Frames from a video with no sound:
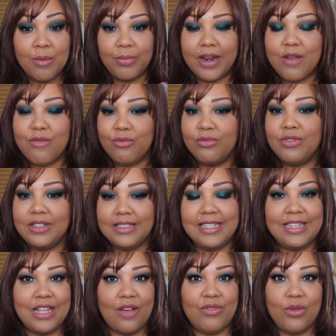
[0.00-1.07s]
But I
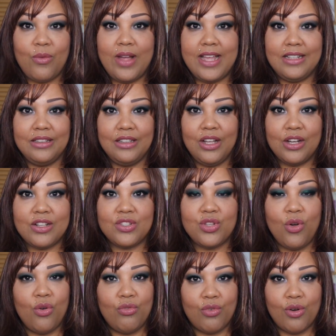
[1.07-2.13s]
really love the way it looks
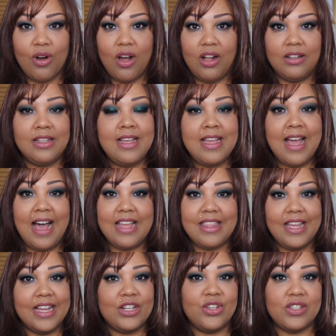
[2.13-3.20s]
overall. I
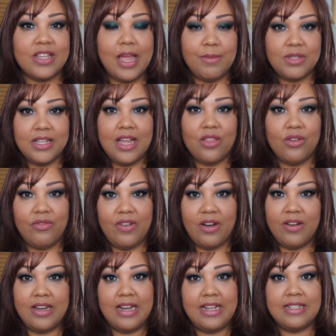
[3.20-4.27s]
think it just came together
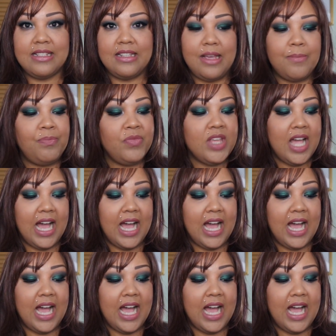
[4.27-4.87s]
very nicely.